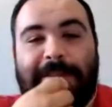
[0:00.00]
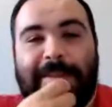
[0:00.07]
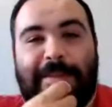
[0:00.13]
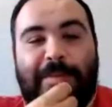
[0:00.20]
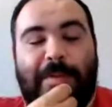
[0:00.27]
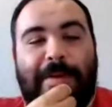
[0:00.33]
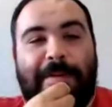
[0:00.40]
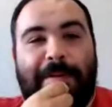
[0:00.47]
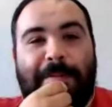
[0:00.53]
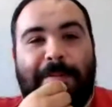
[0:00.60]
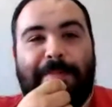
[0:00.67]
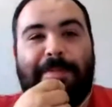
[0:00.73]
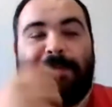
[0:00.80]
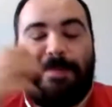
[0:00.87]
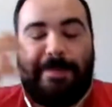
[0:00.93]
it's one of
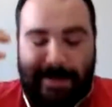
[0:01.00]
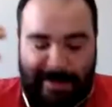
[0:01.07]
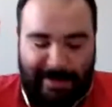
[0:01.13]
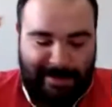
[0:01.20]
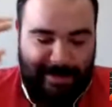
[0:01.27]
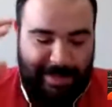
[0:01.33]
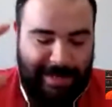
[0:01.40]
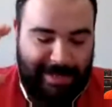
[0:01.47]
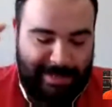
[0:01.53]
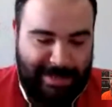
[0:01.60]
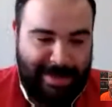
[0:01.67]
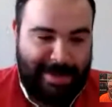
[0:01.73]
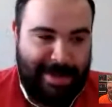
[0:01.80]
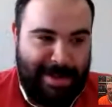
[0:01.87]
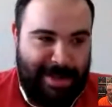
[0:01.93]
the it's like
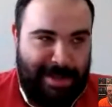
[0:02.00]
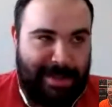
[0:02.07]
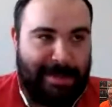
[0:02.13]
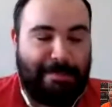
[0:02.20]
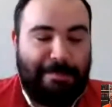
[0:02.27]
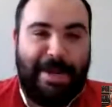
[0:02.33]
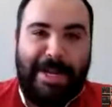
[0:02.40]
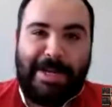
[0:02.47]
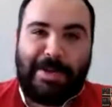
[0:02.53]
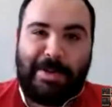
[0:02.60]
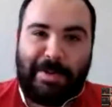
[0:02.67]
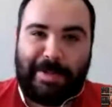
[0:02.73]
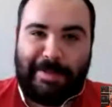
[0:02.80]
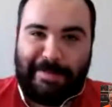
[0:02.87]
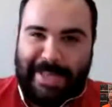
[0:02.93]
the
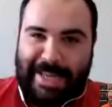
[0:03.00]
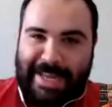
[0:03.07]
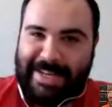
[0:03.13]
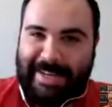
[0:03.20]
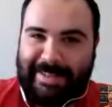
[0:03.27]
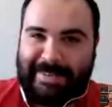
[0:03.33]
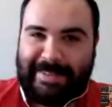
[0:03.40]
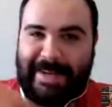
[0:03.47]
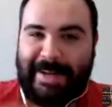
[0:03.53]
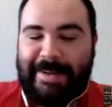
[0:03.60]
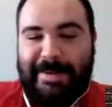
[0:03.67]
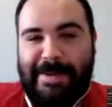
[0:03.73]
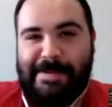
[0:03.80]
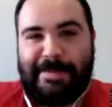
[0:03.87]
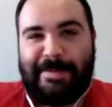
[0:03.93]
pinnacle of geekness. I don't
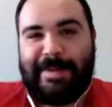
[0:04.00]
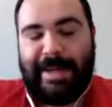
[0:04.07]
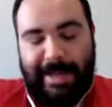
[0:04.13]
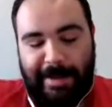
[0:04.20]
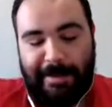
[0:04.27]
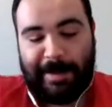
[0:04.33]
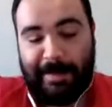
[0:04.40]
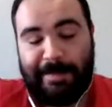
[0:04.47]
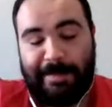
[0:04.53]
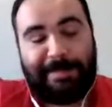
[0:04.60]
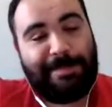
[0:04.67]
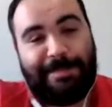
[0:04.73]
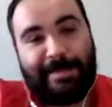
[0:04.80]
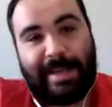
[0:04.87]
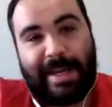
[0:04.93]
know. I love it.
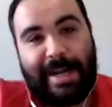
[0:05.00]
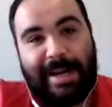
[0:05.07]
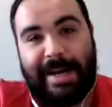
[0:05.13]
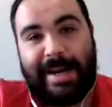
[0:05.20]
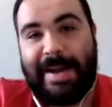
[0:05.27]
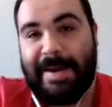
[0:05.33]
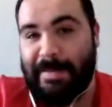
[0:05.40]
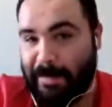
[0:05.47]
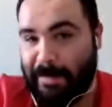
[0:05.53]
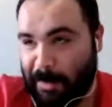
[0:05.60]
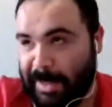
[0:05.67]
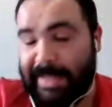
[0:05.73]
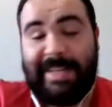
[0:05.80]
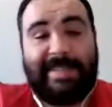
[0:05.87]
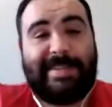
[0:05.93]
I am
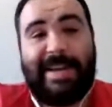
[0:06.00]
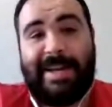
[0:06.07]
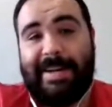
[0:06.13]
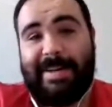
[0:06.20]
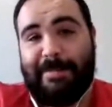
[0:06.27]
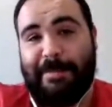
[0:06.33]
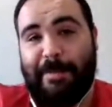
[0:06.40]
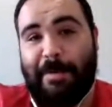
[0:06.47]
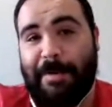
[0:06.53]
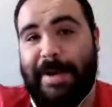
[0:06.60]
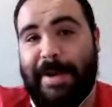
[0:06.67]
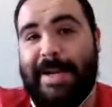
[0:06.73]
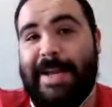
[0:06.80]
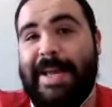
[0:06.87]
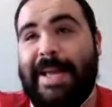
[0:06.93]
really excited for
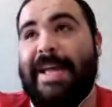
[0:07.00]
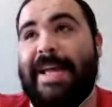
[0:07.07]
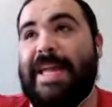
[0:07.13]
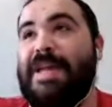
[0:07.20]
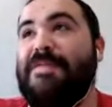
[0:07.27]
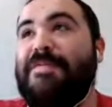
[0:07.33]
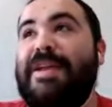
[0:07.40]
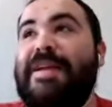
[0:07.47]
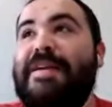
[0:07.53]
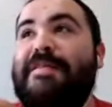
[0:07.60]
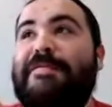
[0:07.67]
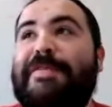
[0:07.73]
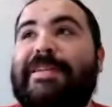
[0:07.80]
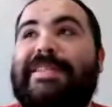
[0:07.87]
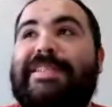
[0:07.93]
it. Even
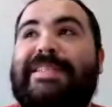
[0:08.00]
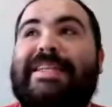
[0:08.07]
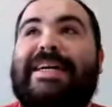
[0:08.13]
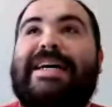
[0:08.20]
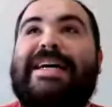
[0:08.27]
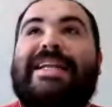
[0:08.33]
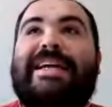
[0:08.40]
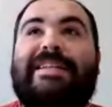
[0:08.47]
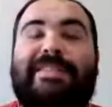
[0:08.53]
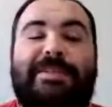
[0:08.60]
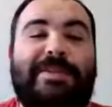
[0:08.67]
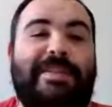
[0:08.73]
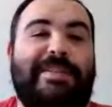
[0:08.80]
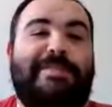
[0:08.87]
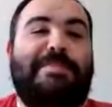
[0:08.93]
if it's not as
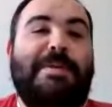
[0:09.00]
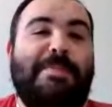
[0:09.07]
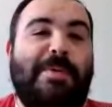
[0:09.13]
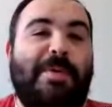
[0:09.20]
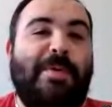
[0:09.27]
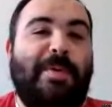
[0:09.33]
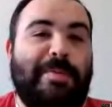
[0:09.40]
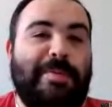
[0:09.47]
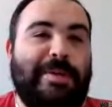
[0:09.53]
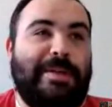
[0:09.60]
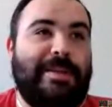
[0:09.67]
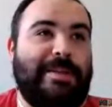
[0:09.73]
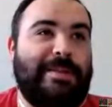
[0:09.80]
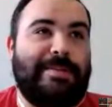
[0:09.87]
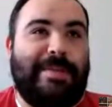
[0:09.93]
good as people
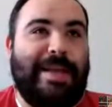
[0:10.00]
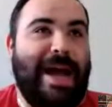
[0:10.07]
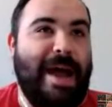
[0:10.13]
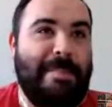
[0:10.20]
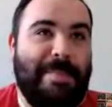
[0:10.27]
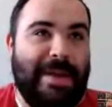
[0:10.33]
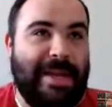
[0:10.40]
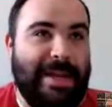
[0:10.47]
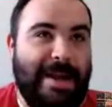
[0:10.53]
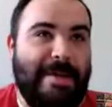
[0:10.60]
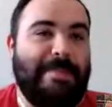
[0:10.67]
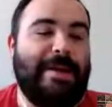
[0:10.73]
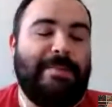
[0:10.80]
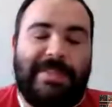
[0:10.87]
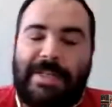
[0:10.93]
are hyping it up,
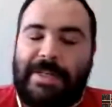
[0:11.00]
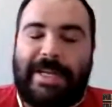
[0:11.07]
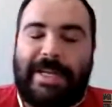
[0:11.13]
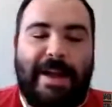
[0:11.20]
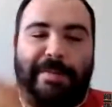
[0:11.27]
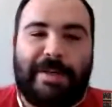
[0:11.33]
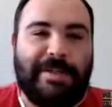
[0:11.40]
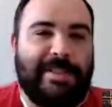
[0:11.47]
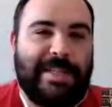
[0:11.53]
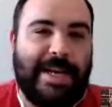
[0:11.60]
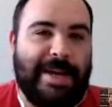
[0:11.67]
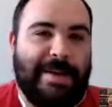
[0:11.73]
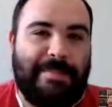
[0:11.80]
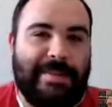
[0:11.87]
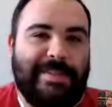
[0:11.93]
I'm still gonna have a good
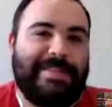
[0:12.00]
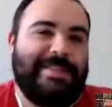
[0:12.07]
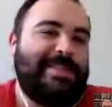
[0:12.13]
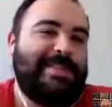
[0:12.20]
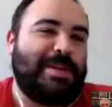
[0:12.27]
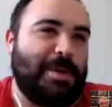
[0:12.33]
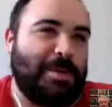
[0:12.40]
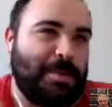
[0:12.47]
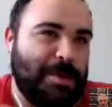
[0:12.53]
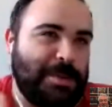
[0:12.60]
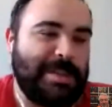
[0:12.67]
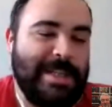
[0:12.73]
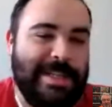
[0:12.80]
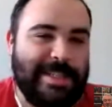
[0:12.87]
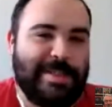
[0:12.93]
time because it's Star Wars.
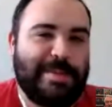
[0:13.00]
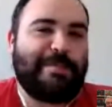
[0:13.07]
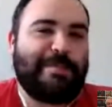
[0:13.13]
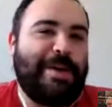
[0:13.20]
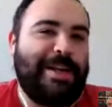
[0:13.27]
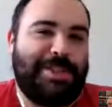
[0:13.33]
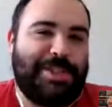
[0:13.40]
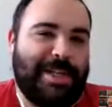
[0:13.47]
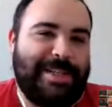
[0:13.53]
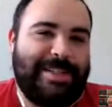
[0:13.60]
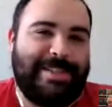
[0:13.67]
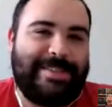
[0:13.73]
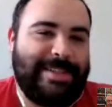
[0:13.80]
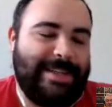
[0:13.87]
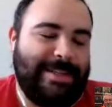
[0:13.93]
It's a
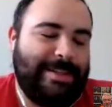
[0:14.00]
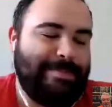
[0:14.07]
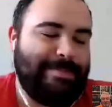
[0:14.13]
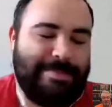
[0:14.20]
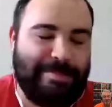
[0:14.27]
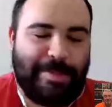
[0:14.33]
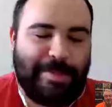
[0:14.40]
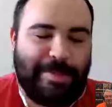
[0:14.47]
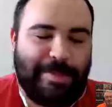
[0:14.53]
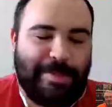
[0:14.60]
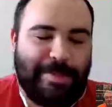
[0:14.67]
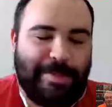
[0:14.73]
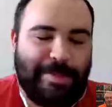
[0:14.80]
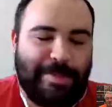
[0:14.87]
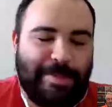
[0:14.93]
franchise. I'm probably gonna
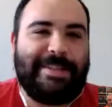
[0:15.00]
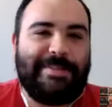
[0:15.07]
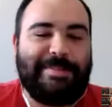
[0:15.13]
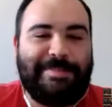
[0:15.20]
like it